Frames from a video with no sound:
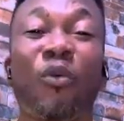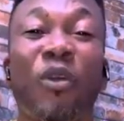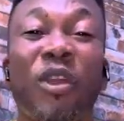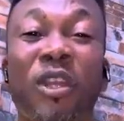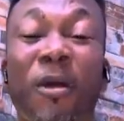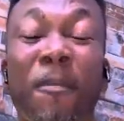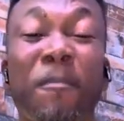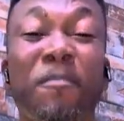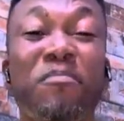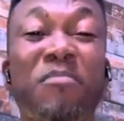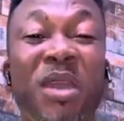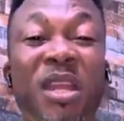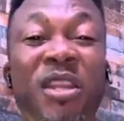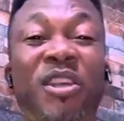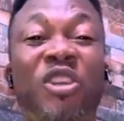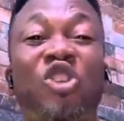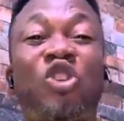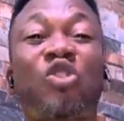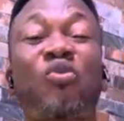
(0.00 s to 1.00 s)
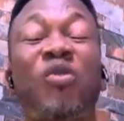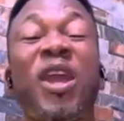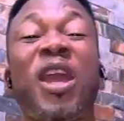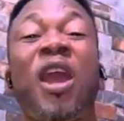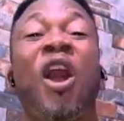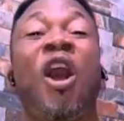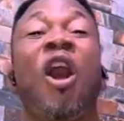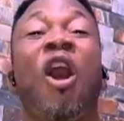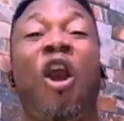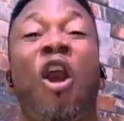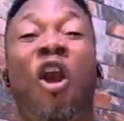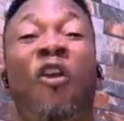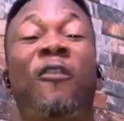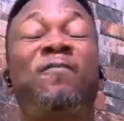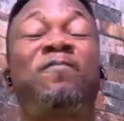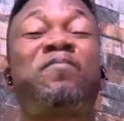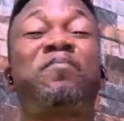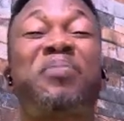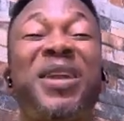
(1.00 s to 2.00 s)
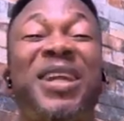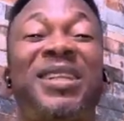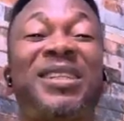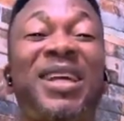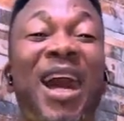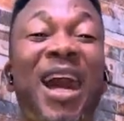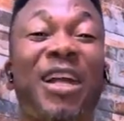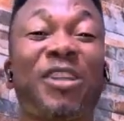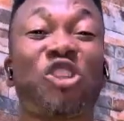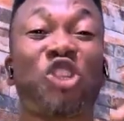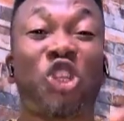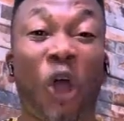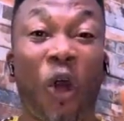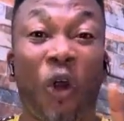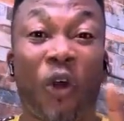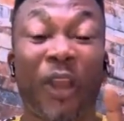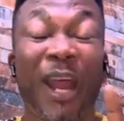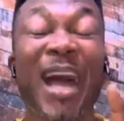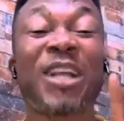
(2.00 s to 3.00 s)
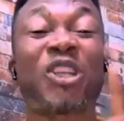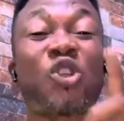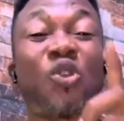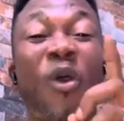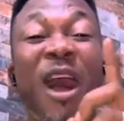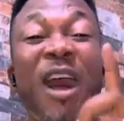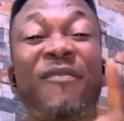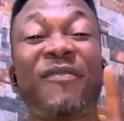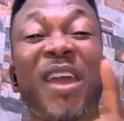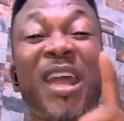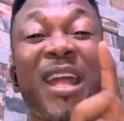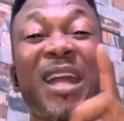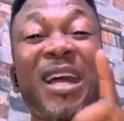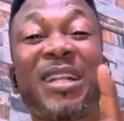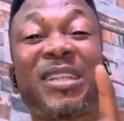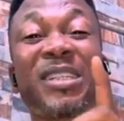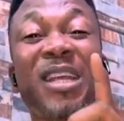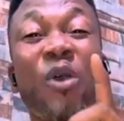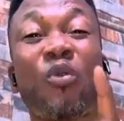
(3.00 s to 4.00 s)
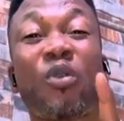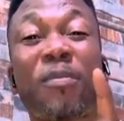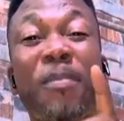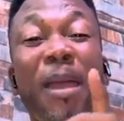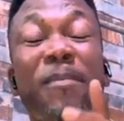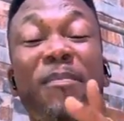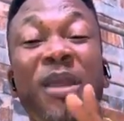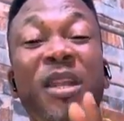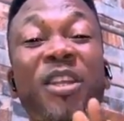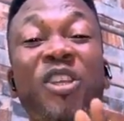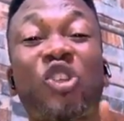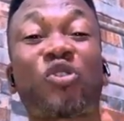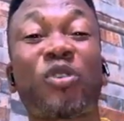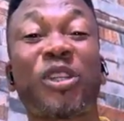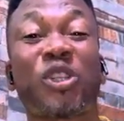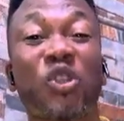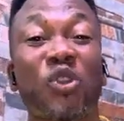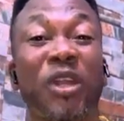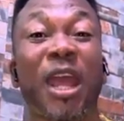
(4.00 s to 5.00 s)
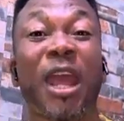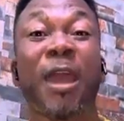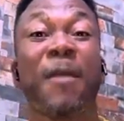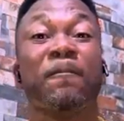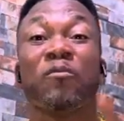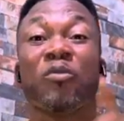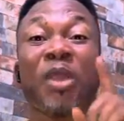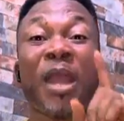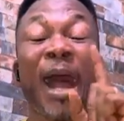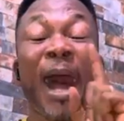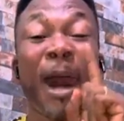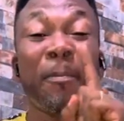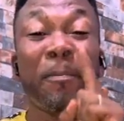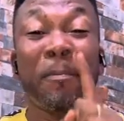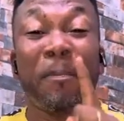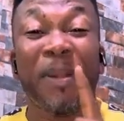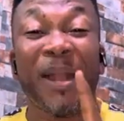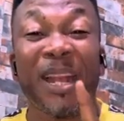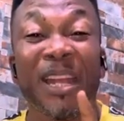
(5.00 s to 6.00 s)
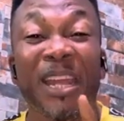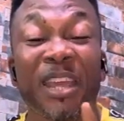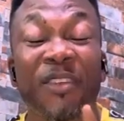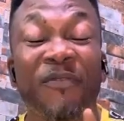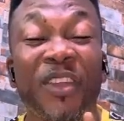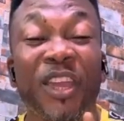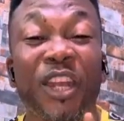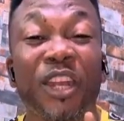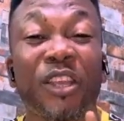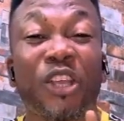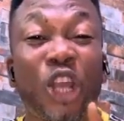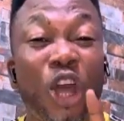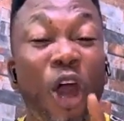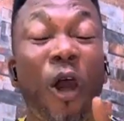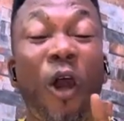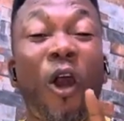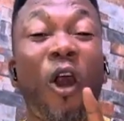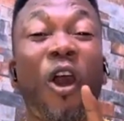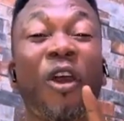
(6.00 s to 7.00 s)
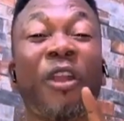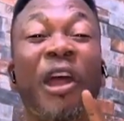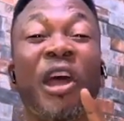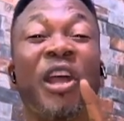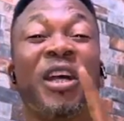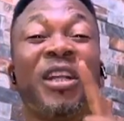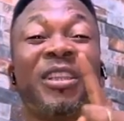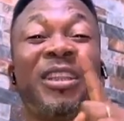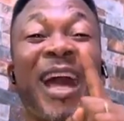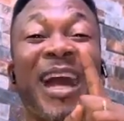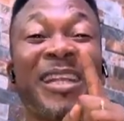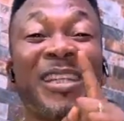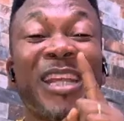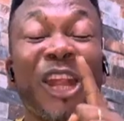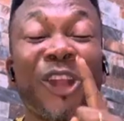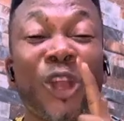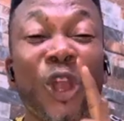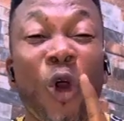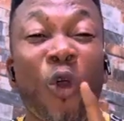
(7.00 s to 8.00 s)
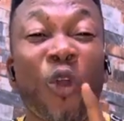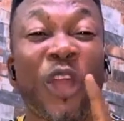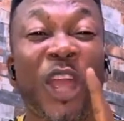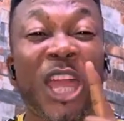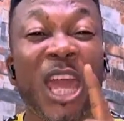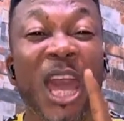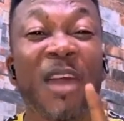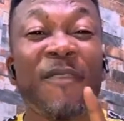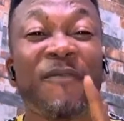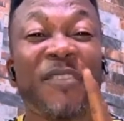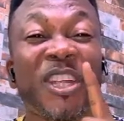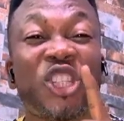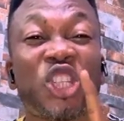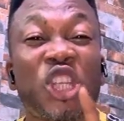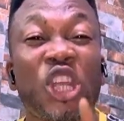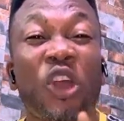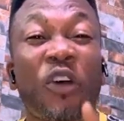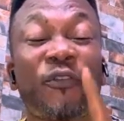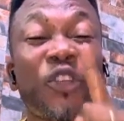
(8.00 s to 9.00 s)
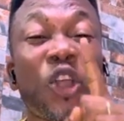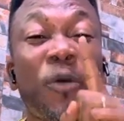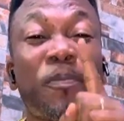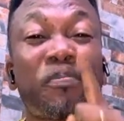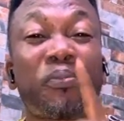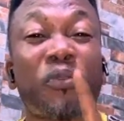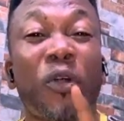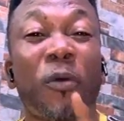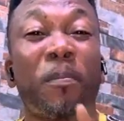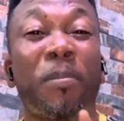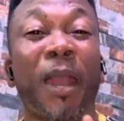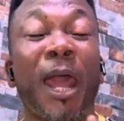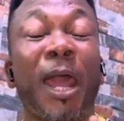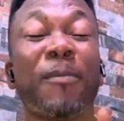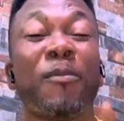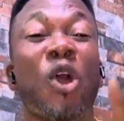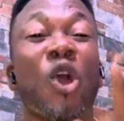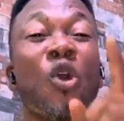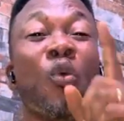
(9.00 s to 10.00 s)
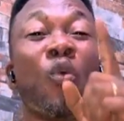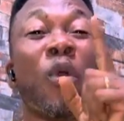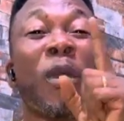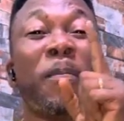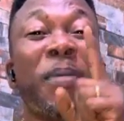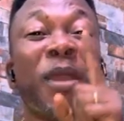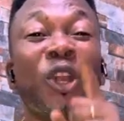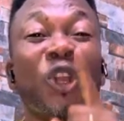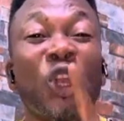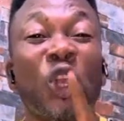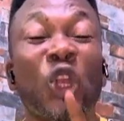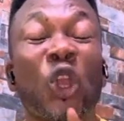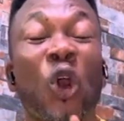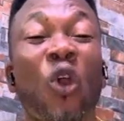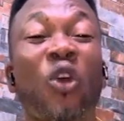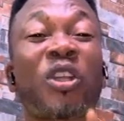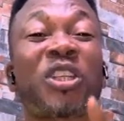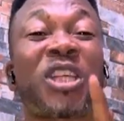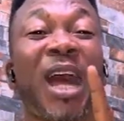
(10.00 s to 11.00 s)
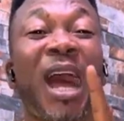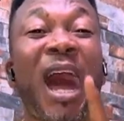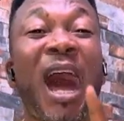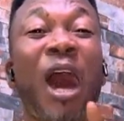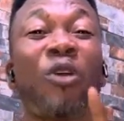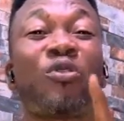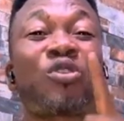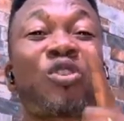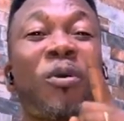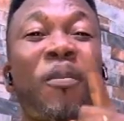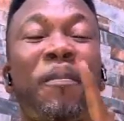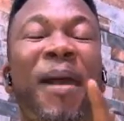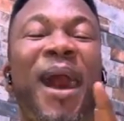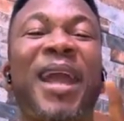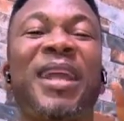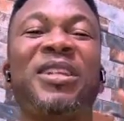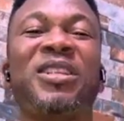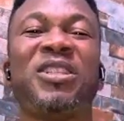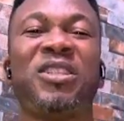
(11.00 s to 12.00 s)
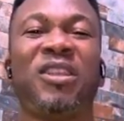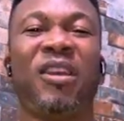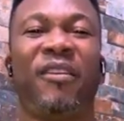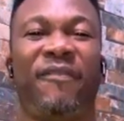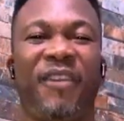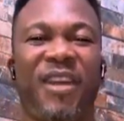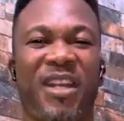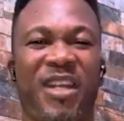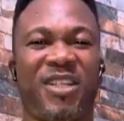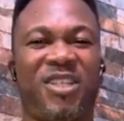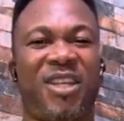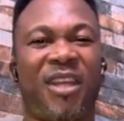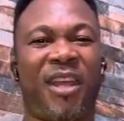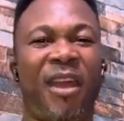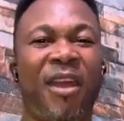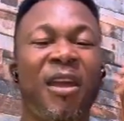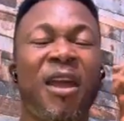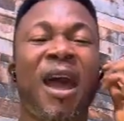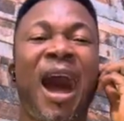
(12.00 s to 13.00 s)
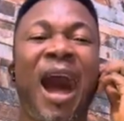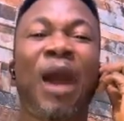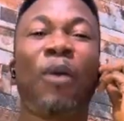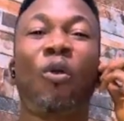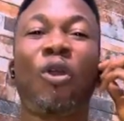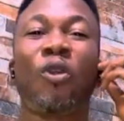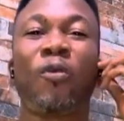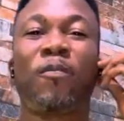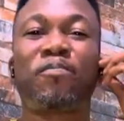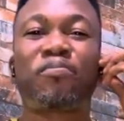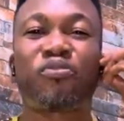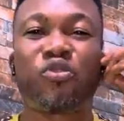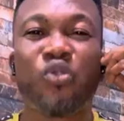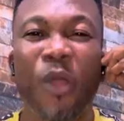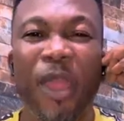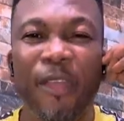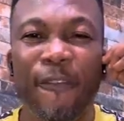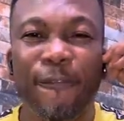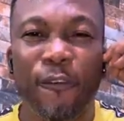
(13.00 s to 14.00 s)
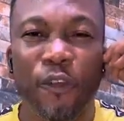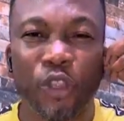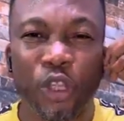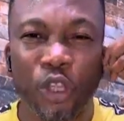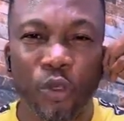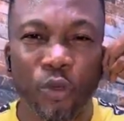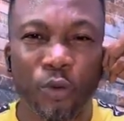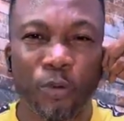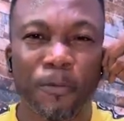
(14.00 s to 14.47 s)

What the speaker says: with the ministry of Peter and John. As we have a encounter with my ministry today, I'm believing God that the longevity of your problem will be knocked out by divinity. I want to pray for you.